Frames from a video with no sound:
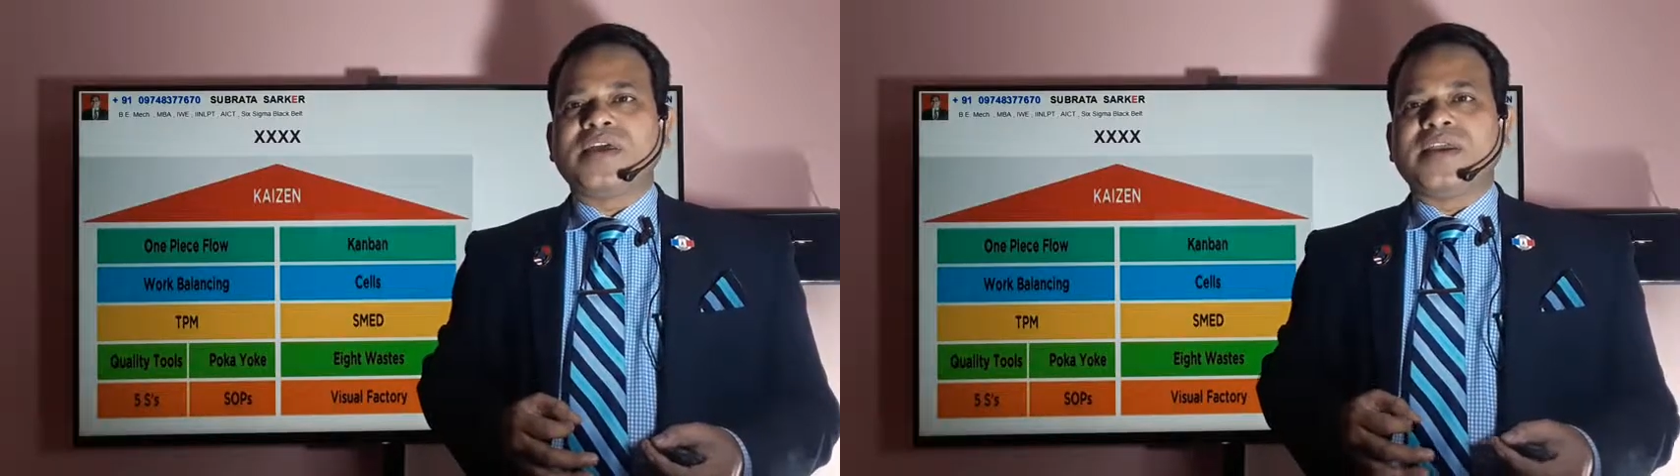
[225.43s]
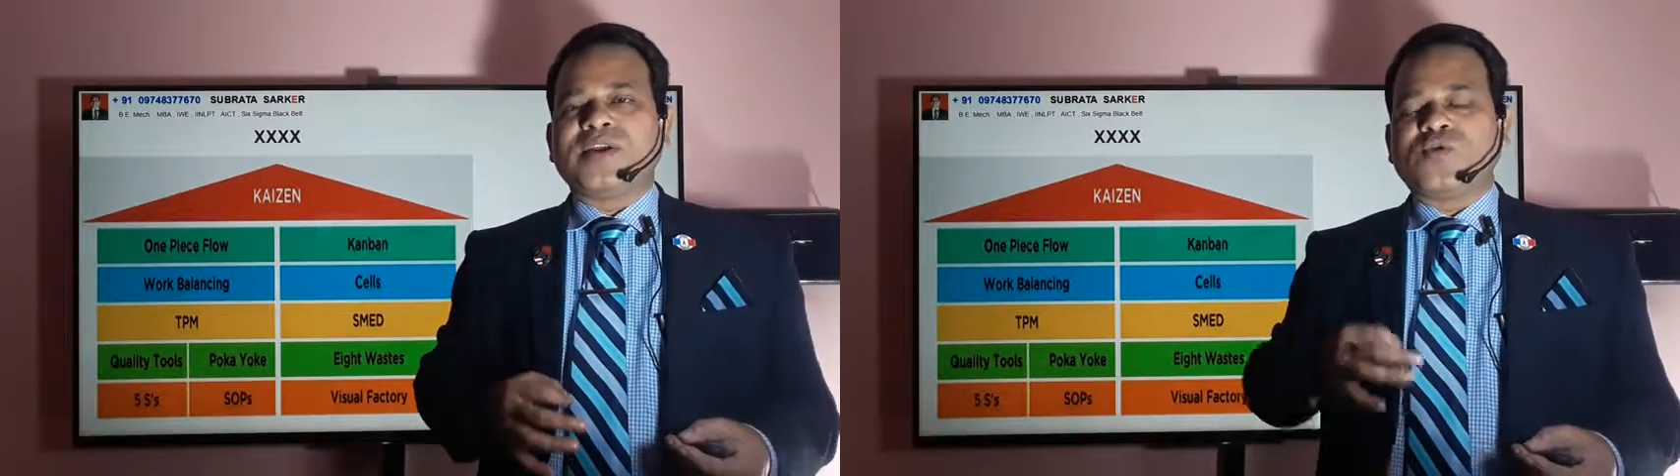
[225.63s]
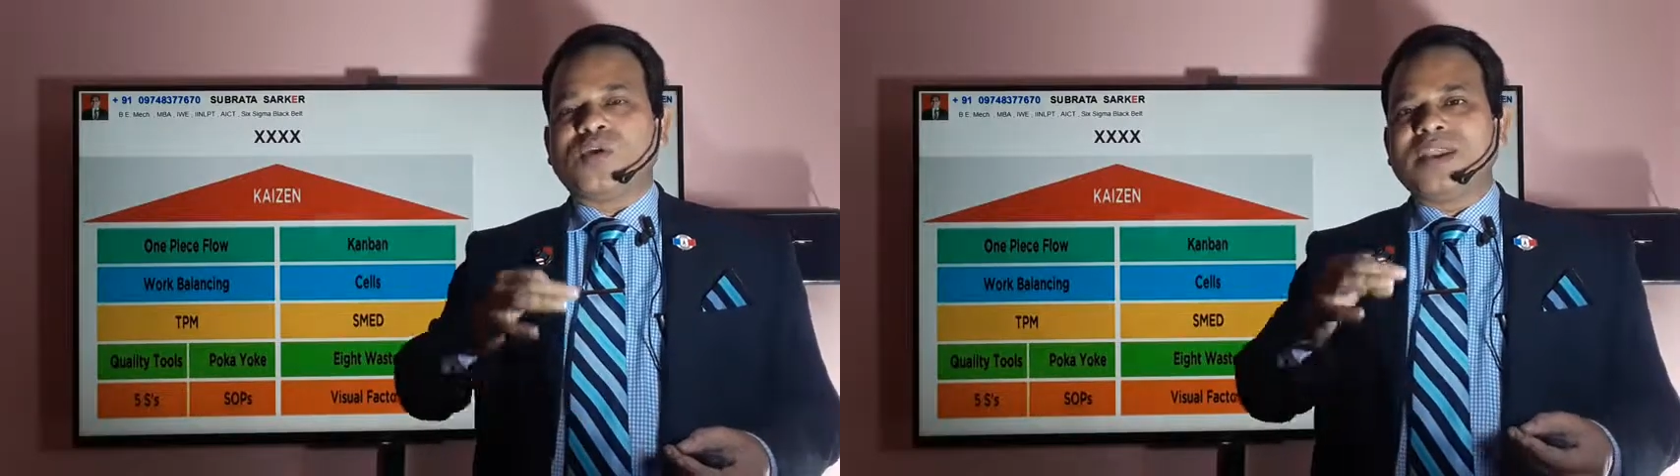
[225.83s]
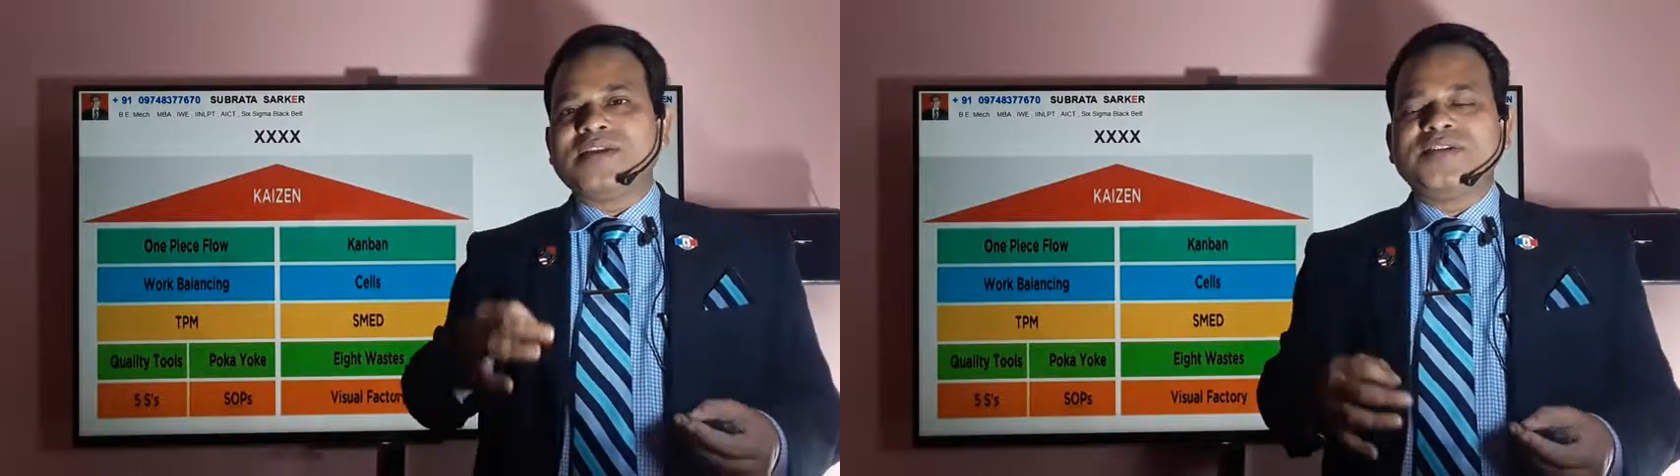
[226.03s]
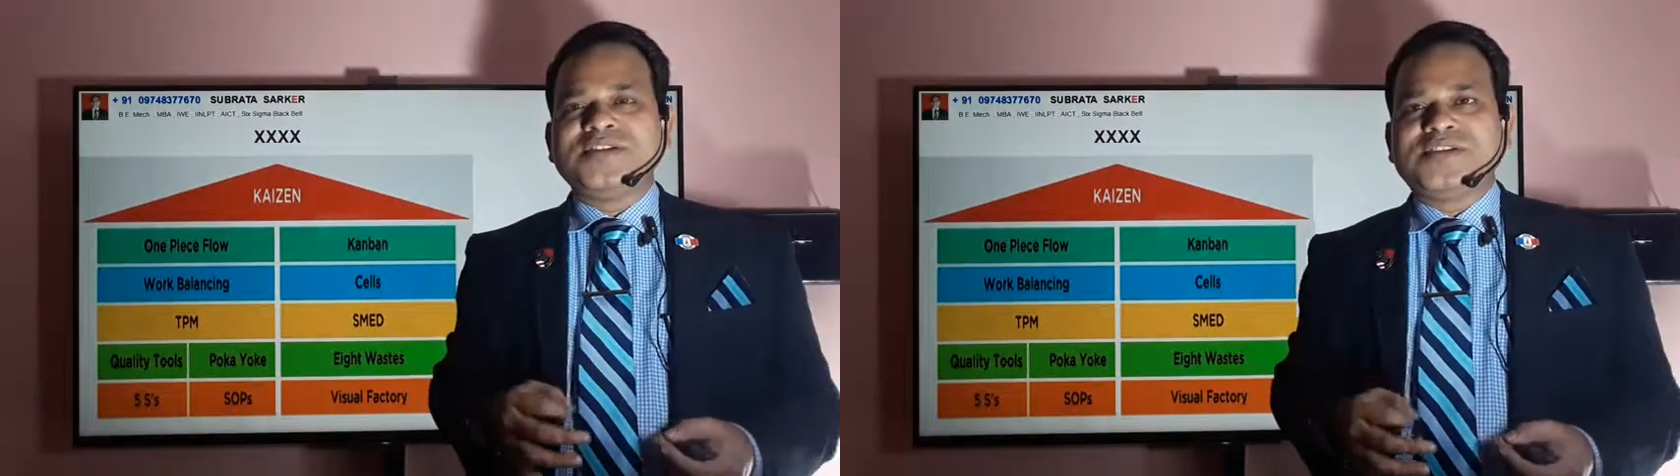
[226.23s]
in a
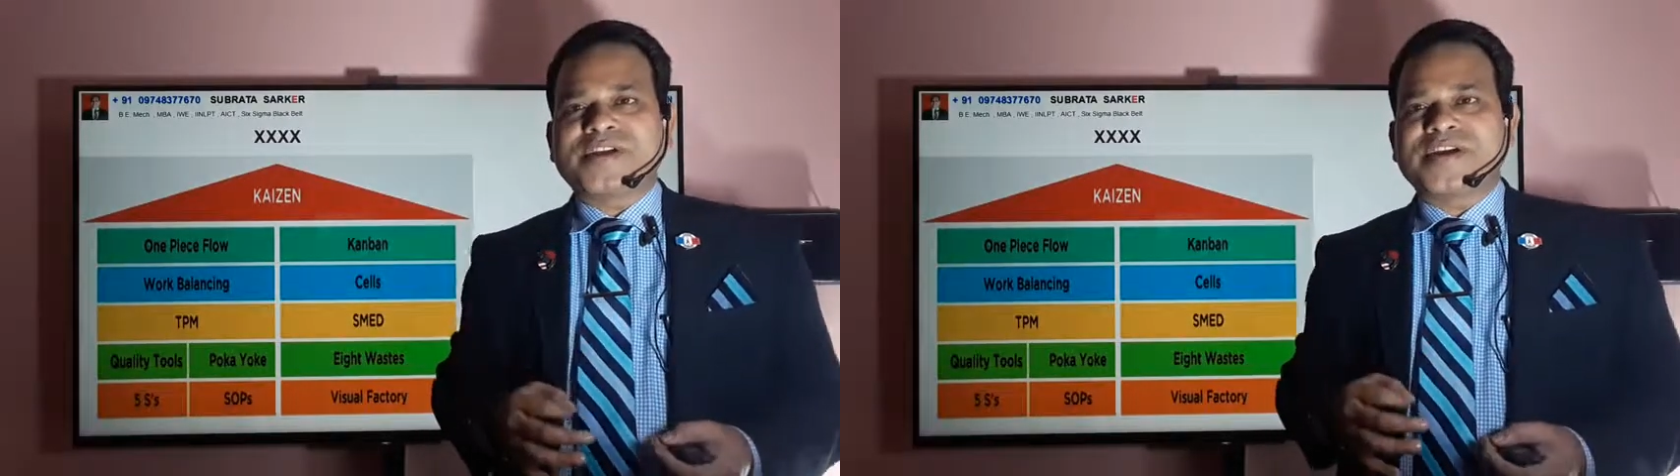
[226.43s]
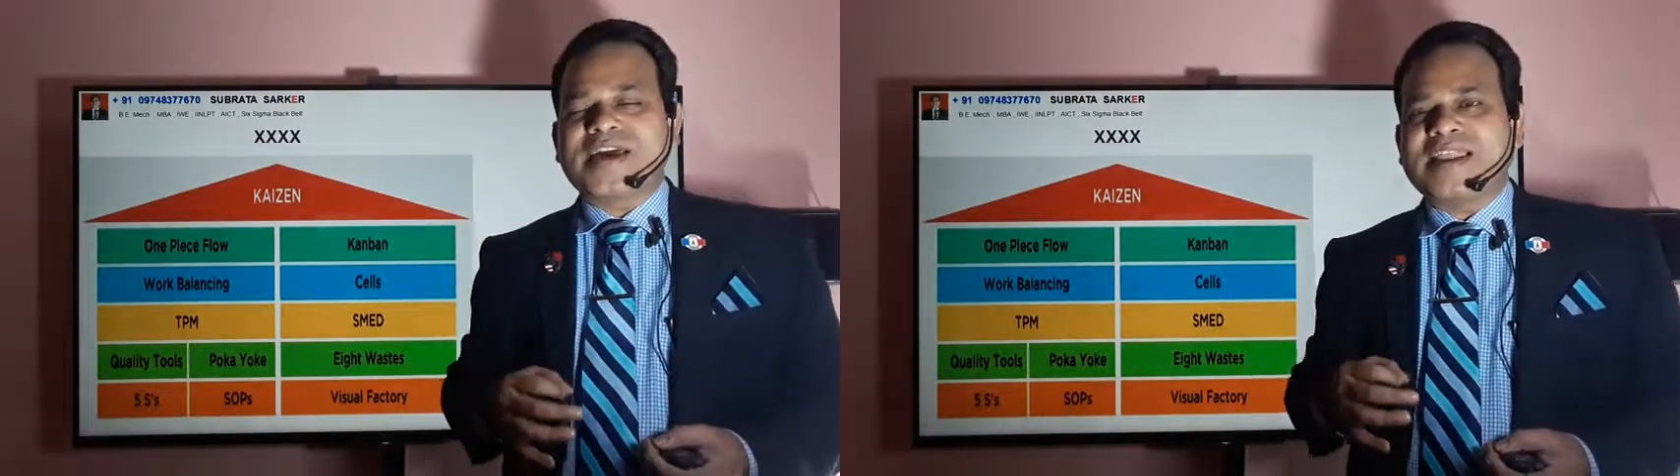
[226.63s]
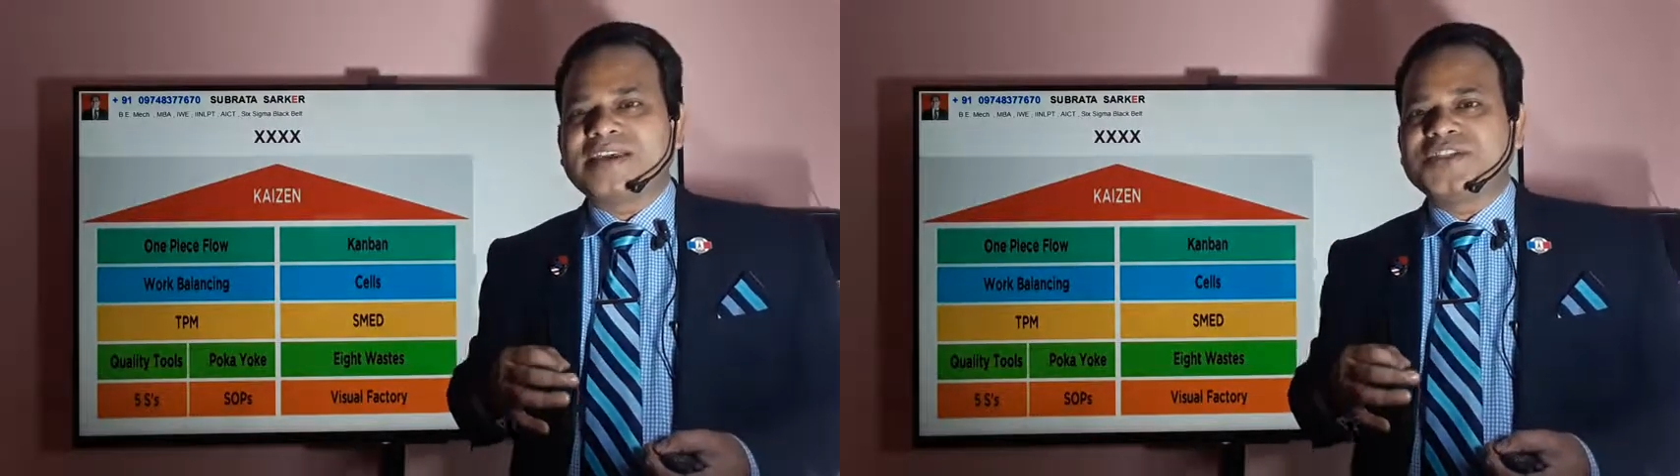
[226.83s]
quality circle